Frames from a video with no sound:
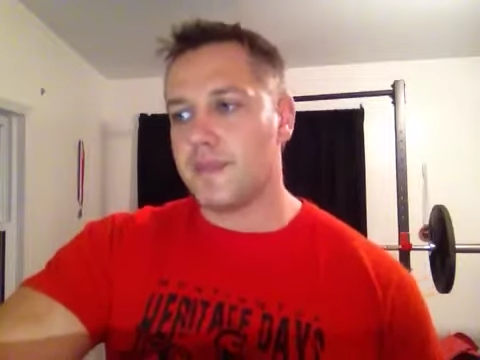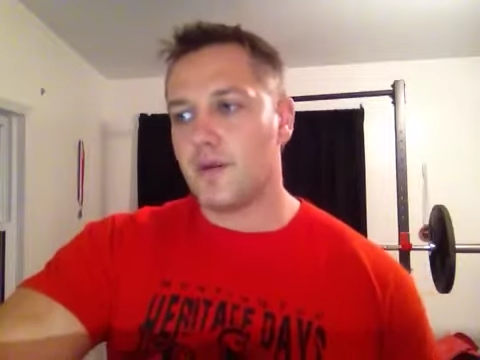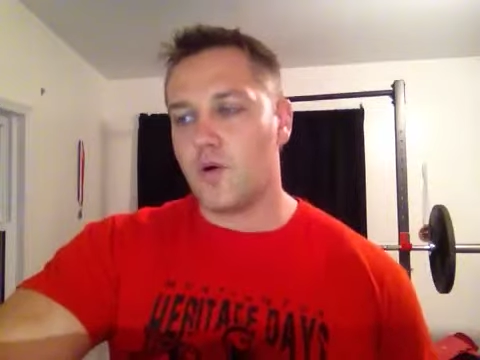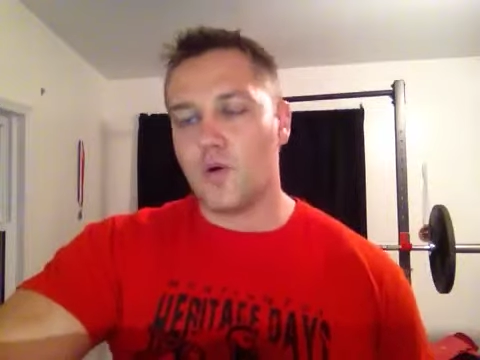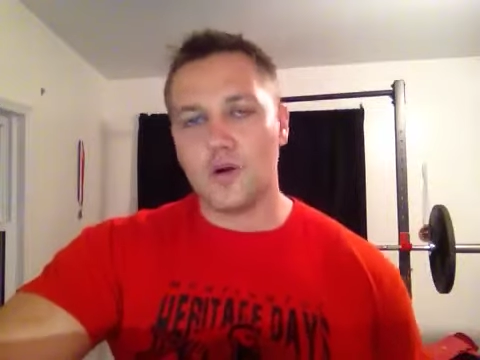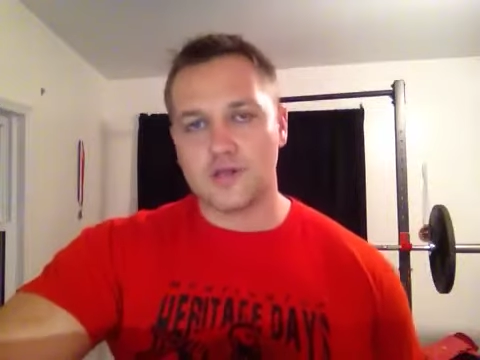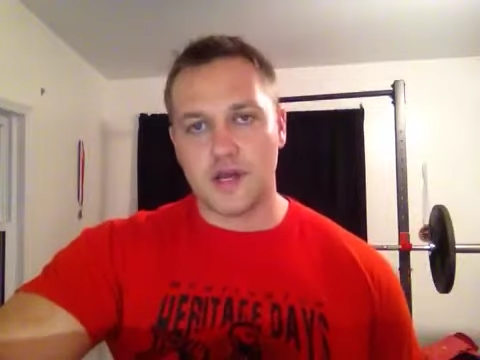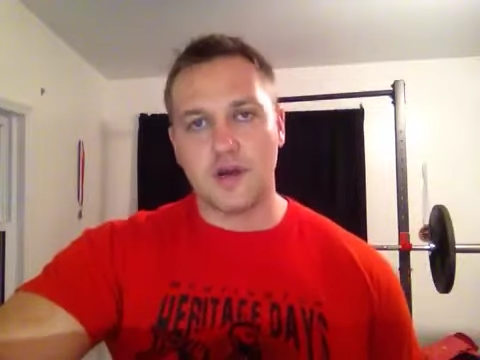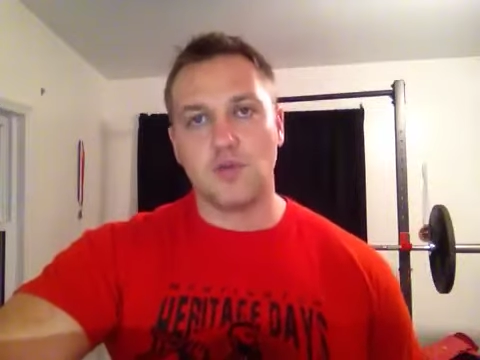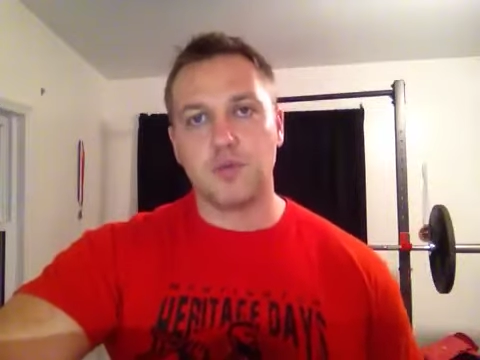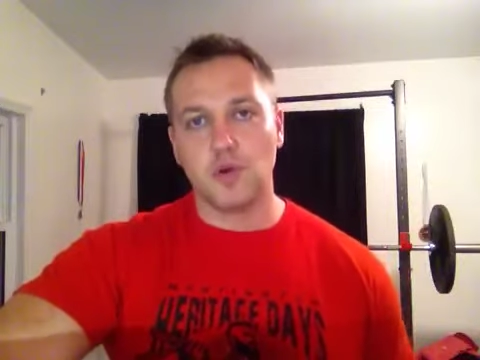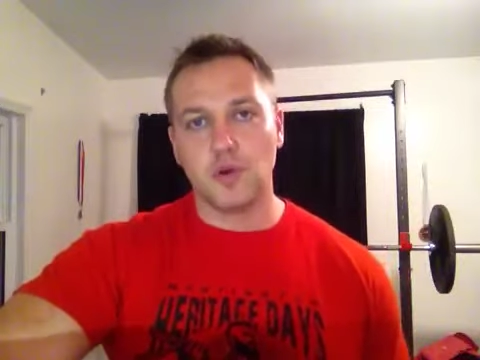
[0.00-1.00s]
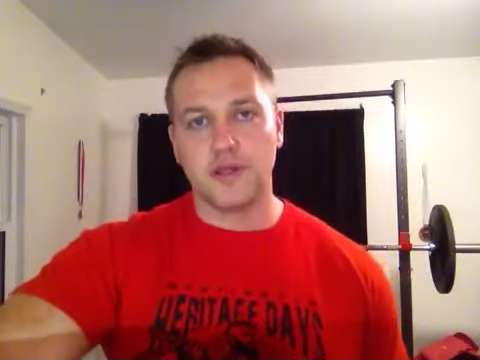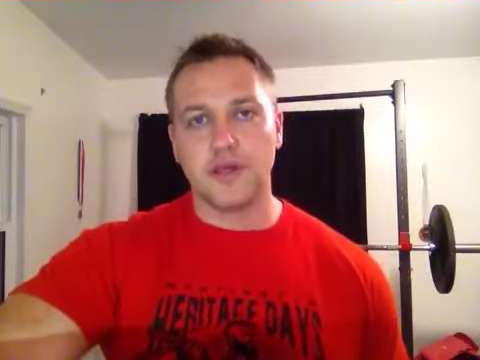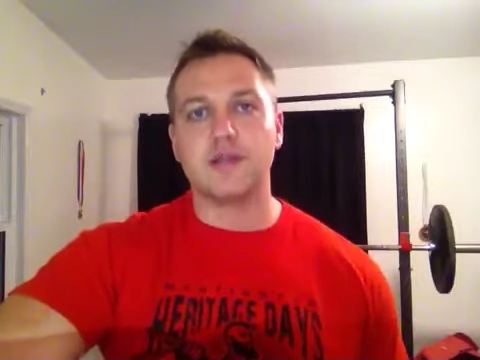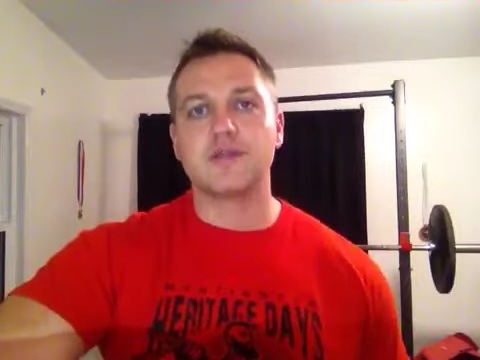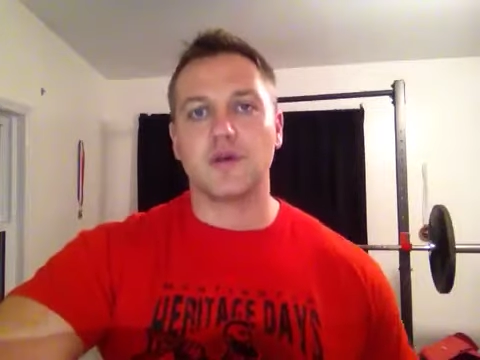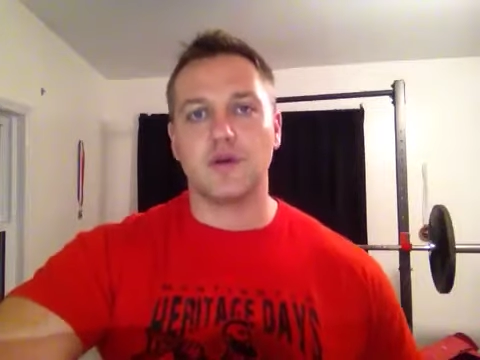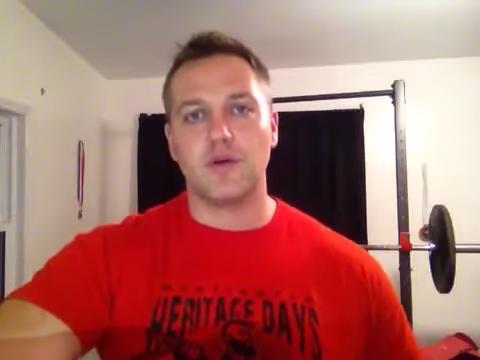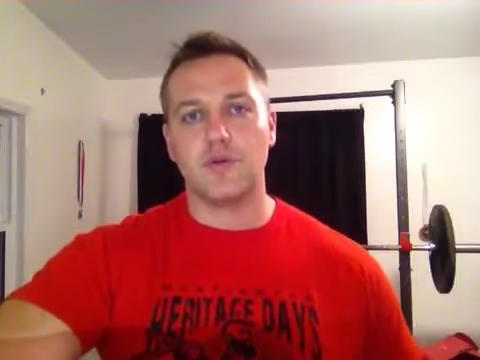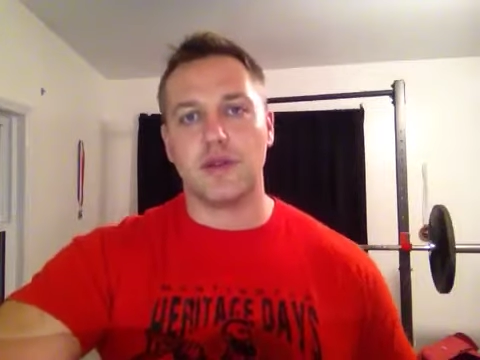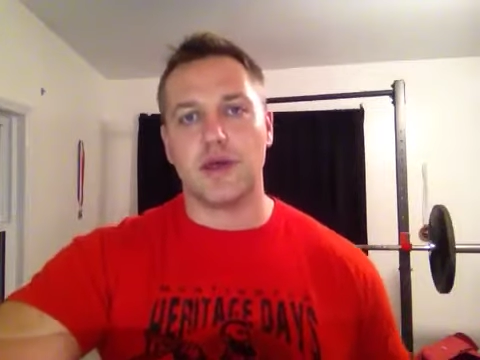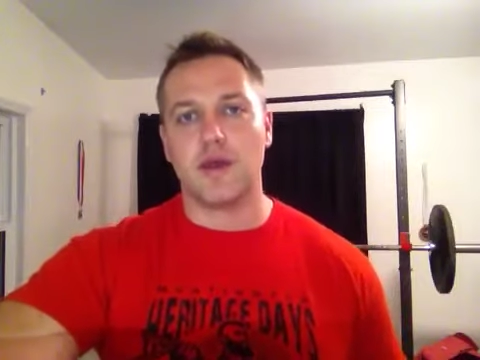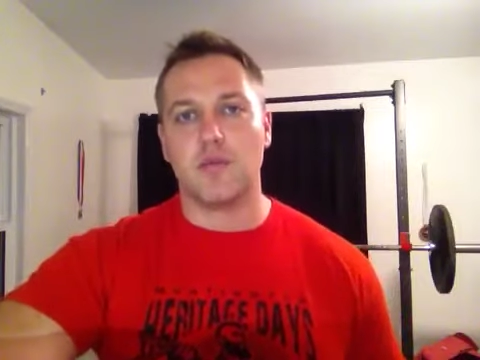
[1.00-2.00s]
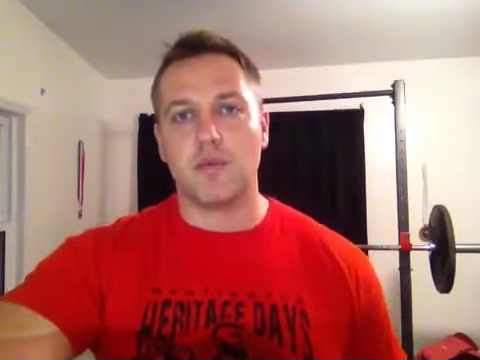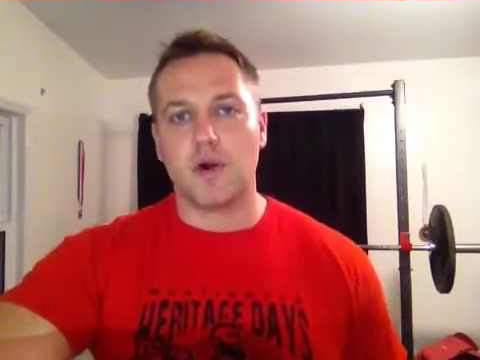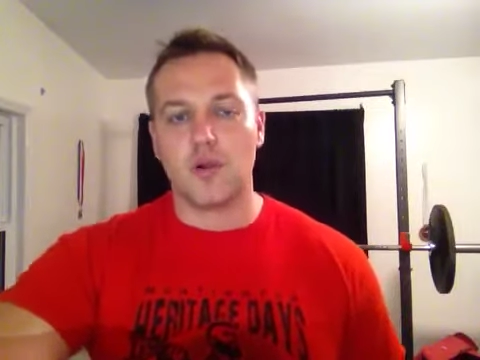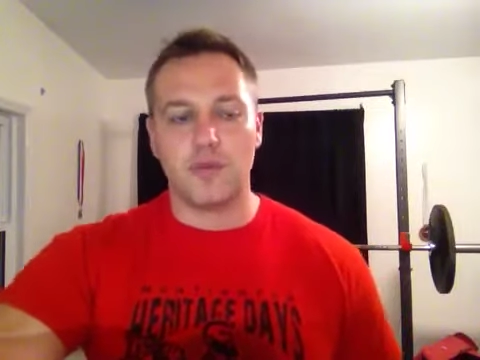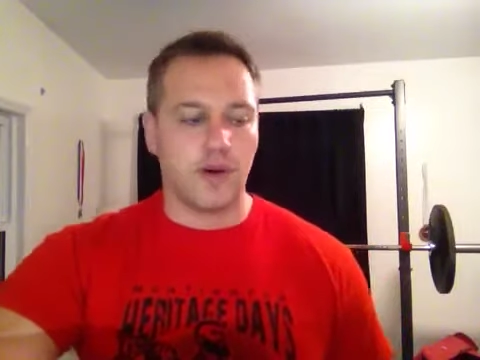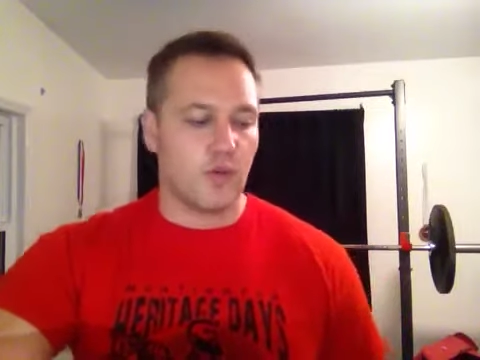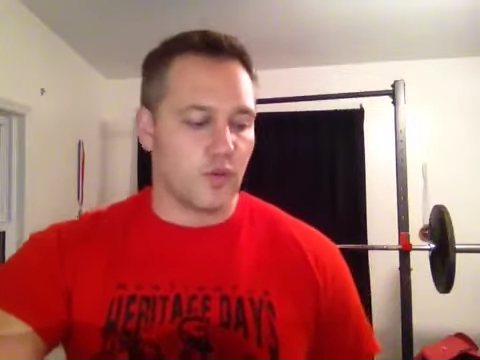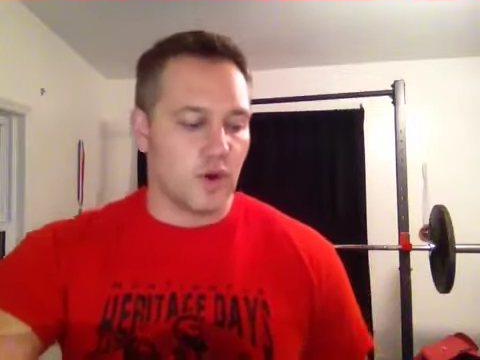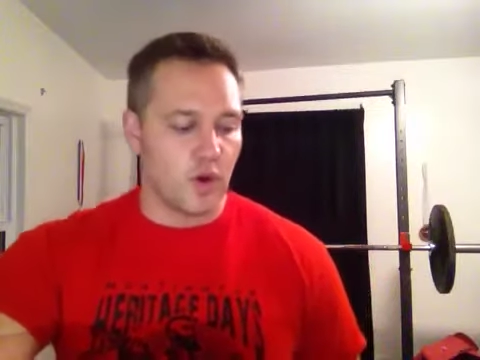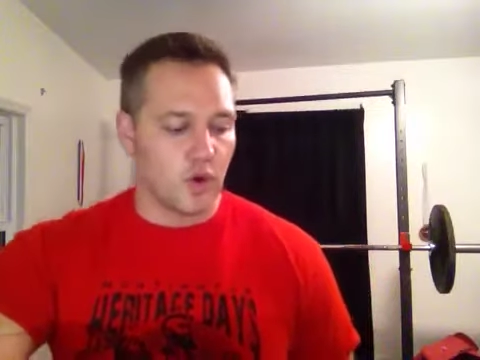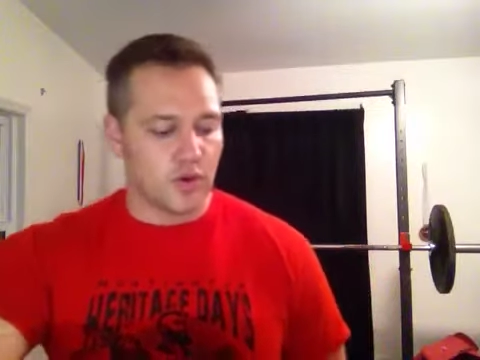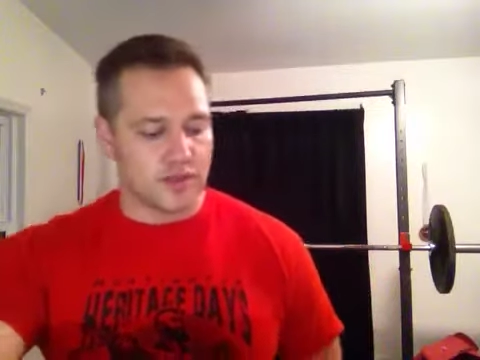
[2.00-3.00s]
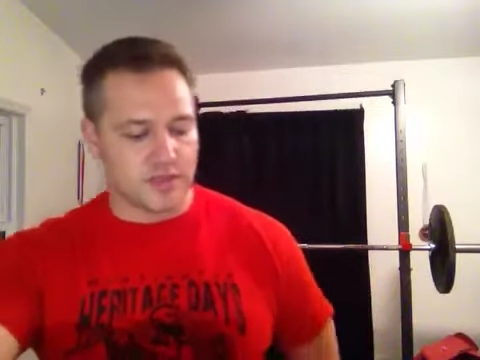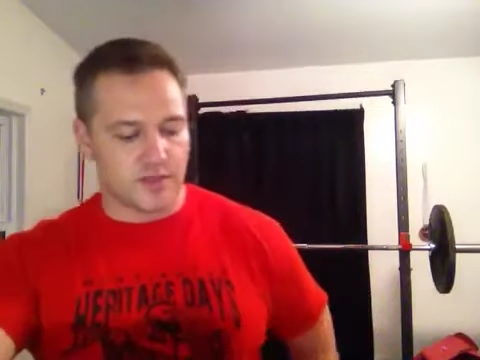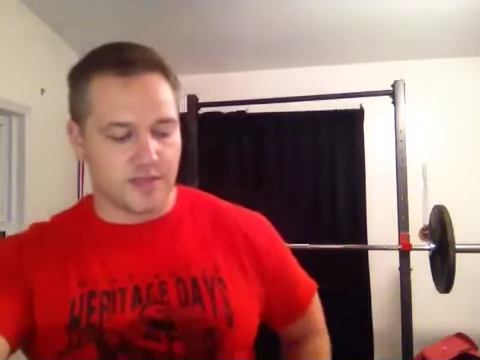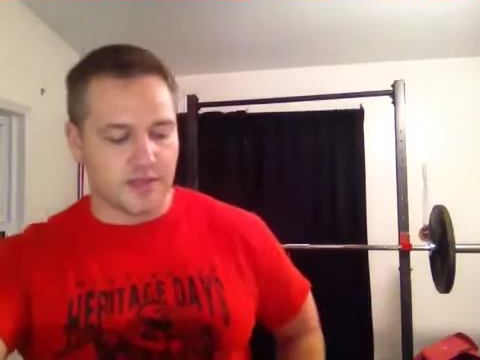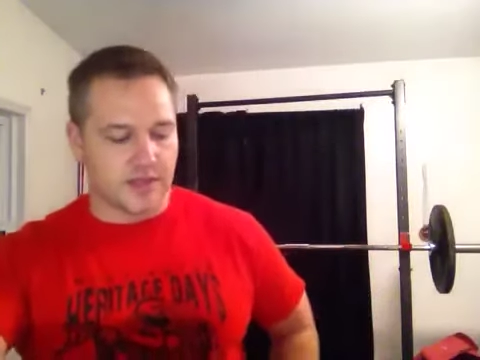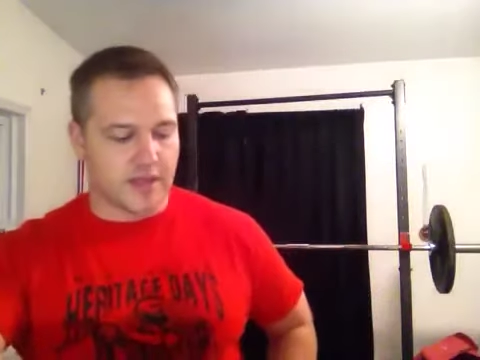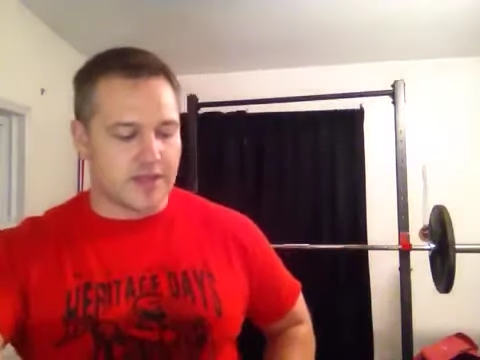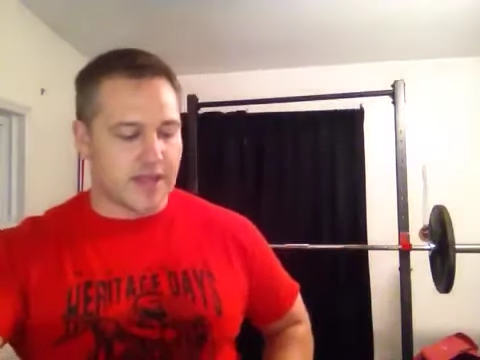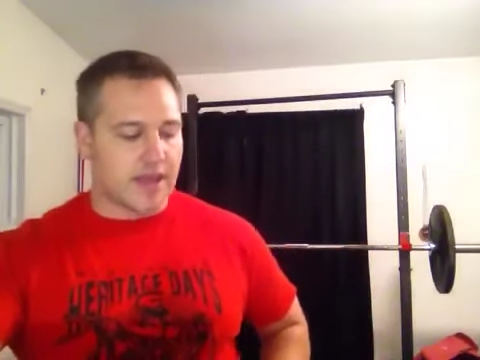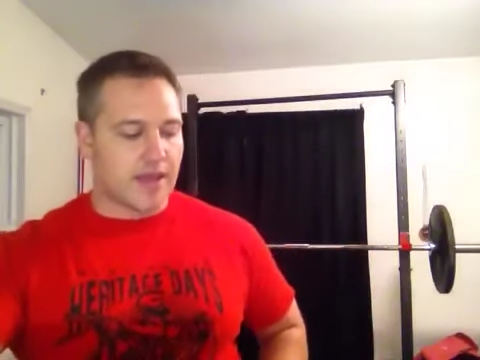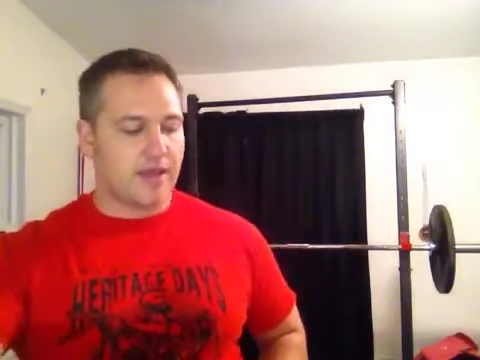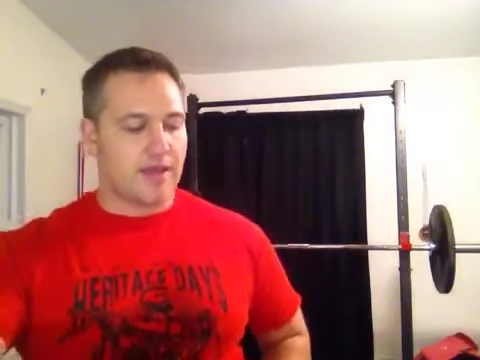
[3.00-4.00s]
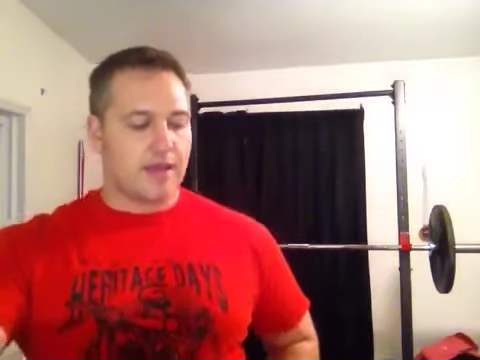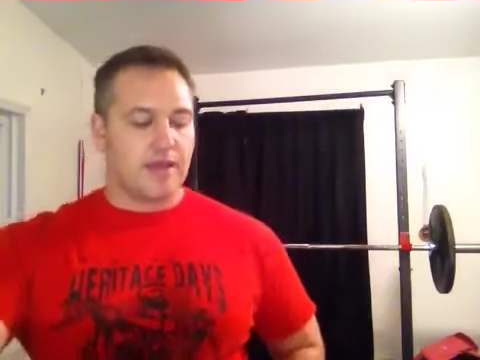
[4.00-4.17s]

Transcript: horizontal pulling. So it would be like a barbell row or something like that.